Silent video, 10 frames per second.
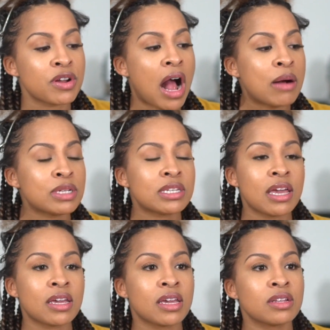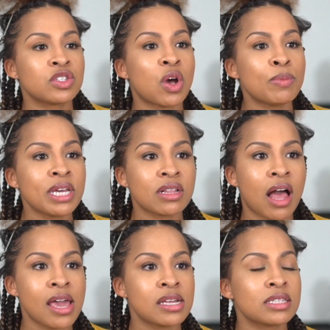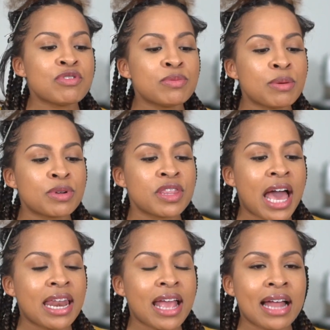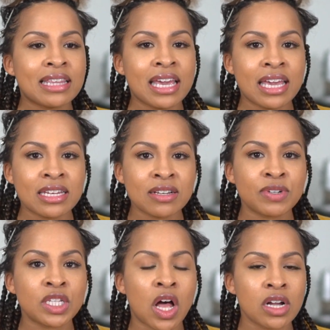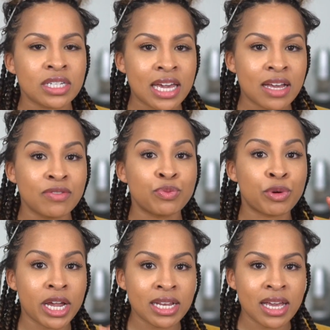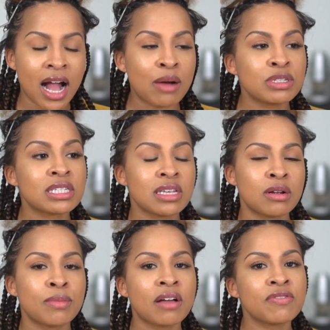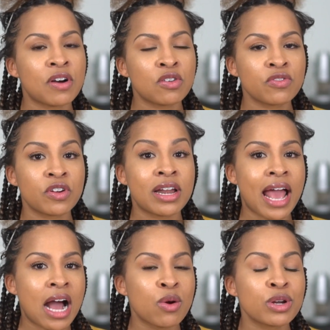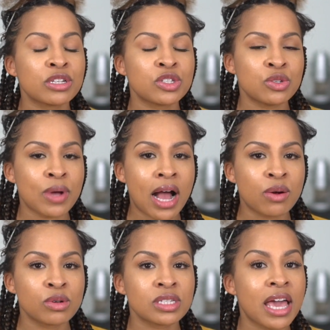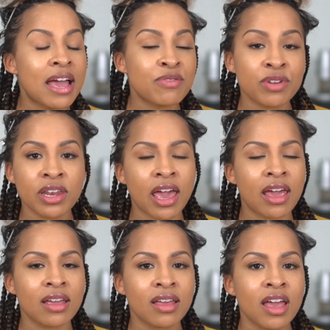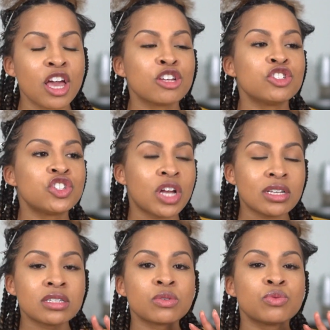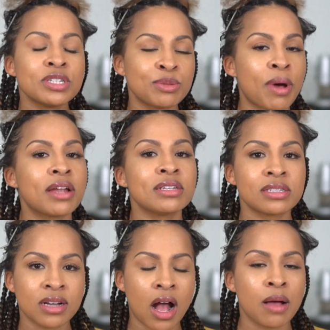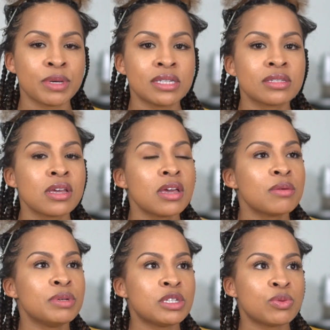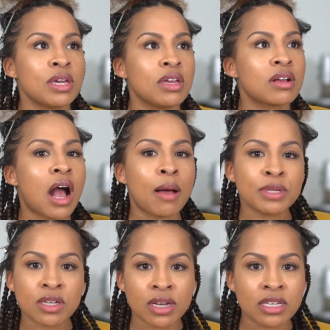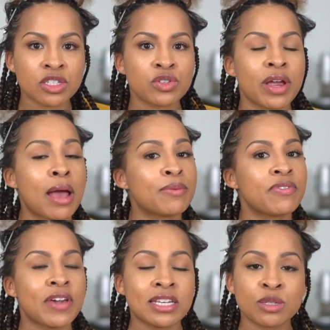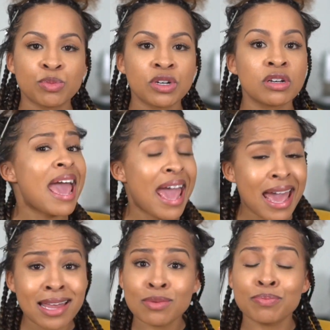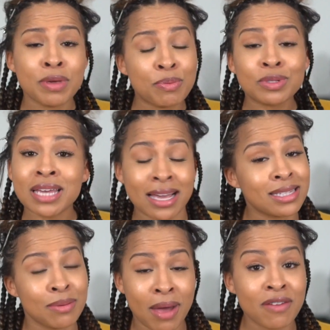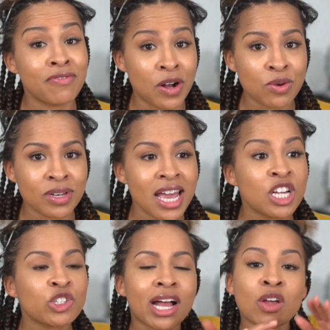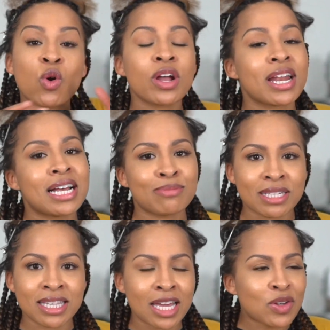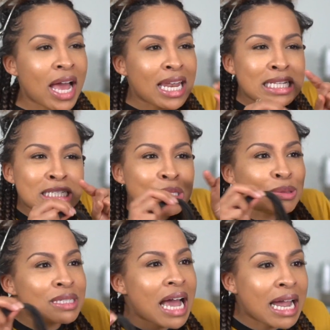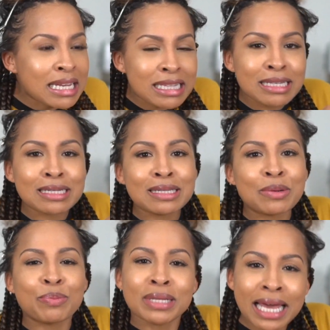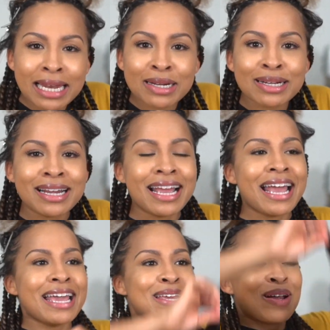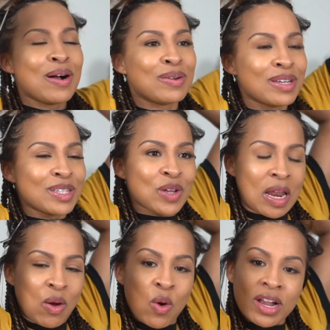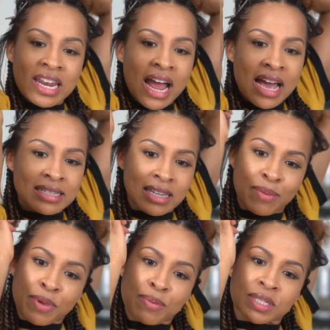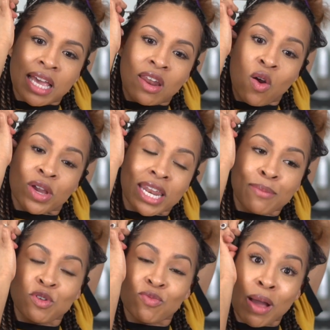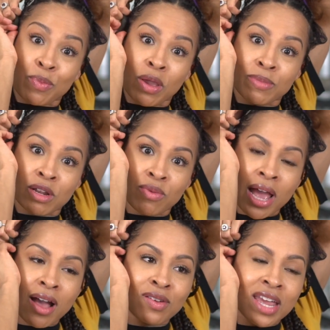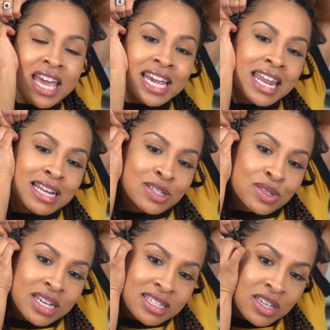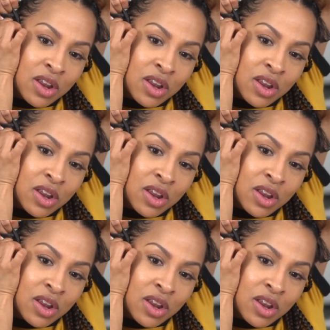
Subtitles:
I was taking so many clients. I remember that at the end of a long day of braiding, I would sit on my phone for an hour to 2 hours every day, just responding to comments, between comments on Instagram, Facebook, and people texting my phone, trying to organize my schedule. I had like this little tiny little planner, trying to organize, and then people saying, oh, can I move my appointment around? Can I do this?